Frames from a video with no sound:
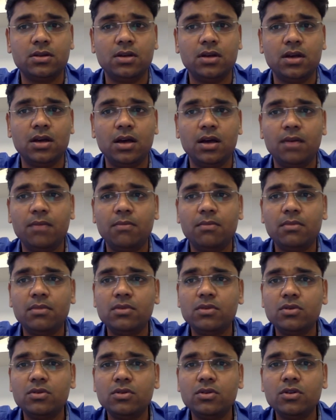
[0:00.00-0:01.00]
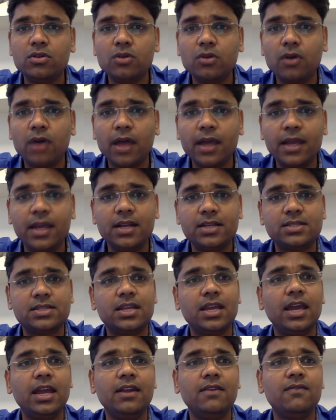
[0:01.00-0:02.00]
Um, you, you know, I get
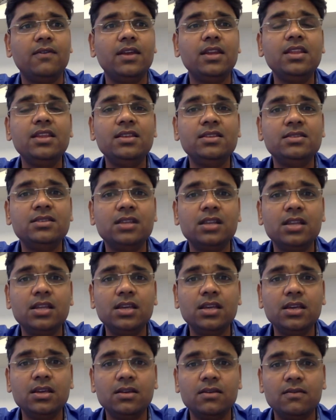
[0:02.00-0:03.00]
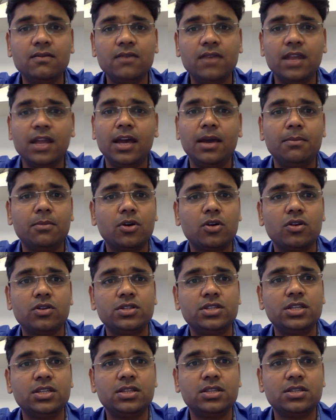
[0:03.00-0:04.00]
scared very easily when I am
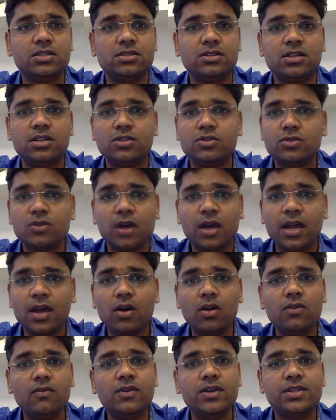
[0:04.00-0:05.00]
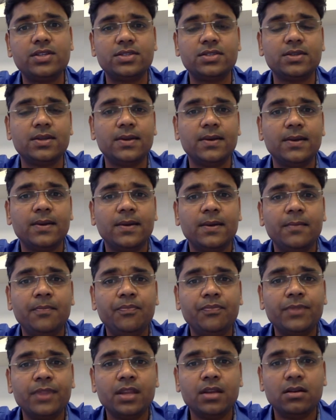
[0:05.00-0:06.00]
crossing the street. So I always
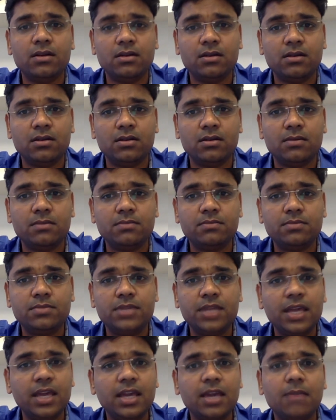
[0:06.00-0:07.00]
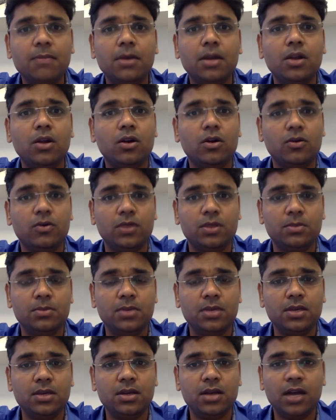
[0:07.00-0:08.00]
um, take him along with
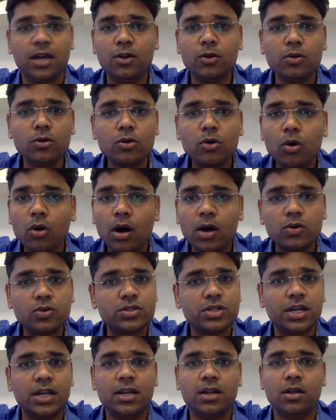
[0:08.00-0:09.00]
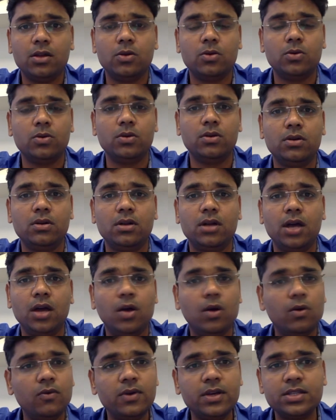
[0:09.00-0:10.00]
me. I don't go outside alone. I
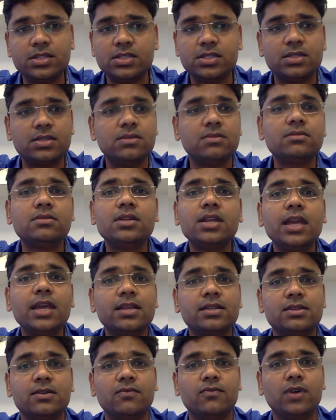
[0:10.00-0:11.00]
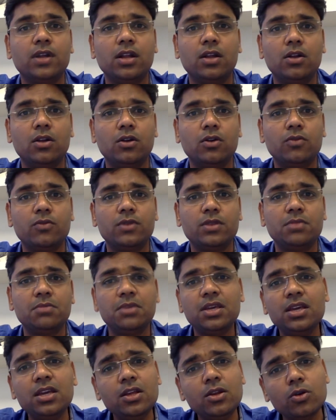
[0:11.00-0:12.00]
always take someone along with me.
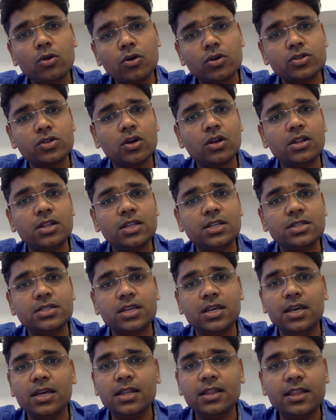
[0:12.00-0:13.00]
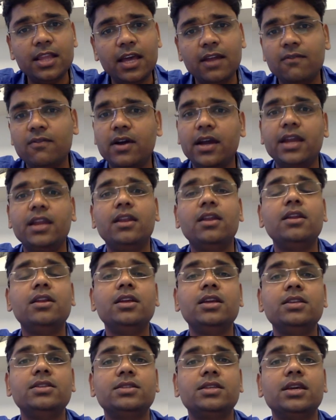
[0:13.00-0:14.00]
He knows all this. Then why did
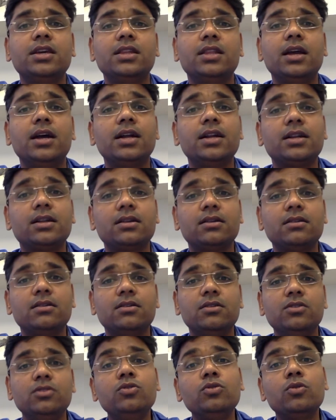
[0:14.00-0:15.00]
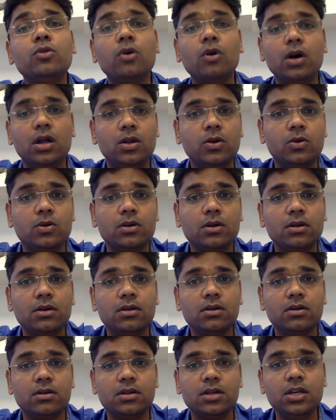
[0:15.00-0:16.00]
he say that you go alone?
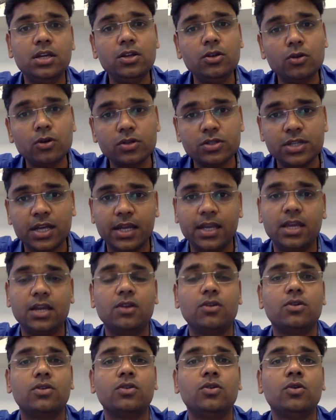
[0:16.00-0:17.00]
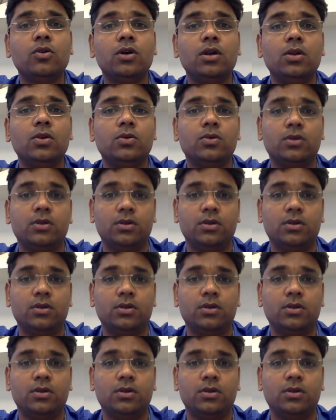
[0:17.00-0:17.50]
He knows I cannot go alone.